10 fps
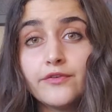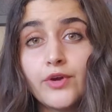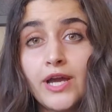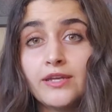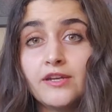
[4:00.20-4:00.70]

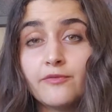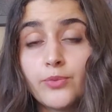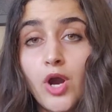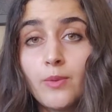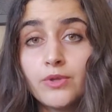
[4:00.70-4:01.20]
variety of
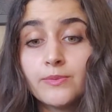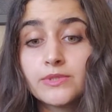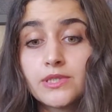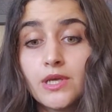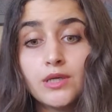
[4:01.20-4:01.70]

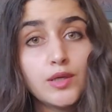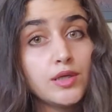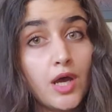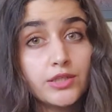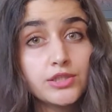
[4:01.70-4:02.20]
problems,
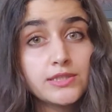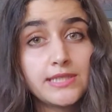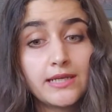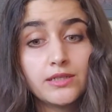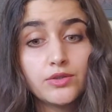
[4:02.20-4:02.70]
not just
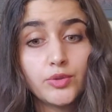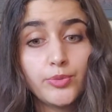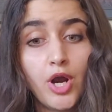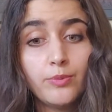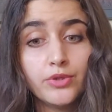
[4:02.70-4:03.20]
technical
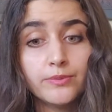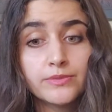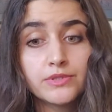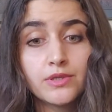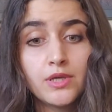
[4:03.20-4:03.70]

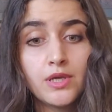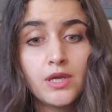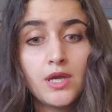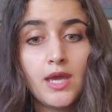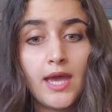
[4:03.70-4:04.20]
problems.
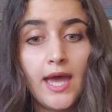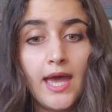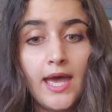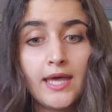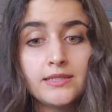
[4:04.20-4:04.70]

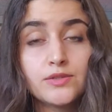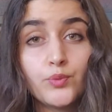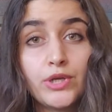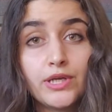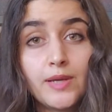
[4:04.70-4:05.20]
And
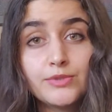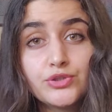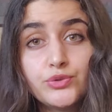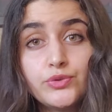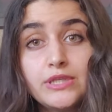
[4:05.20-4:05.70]
when it comes
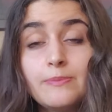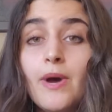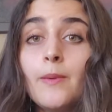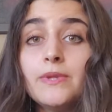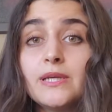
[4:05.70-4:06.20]
to the
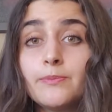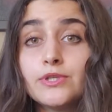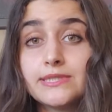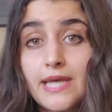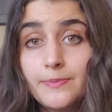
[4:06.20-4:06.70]
public
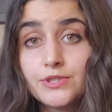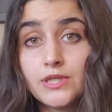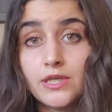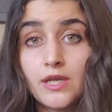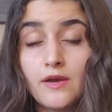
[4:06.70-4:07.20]

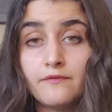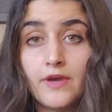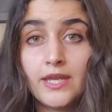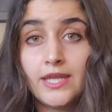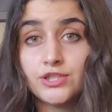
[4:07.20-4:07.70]
perception of
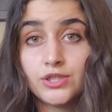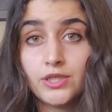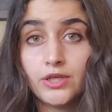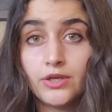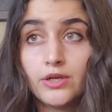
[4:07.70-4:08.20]
an
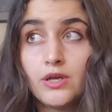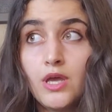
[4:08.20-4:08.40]
engineer,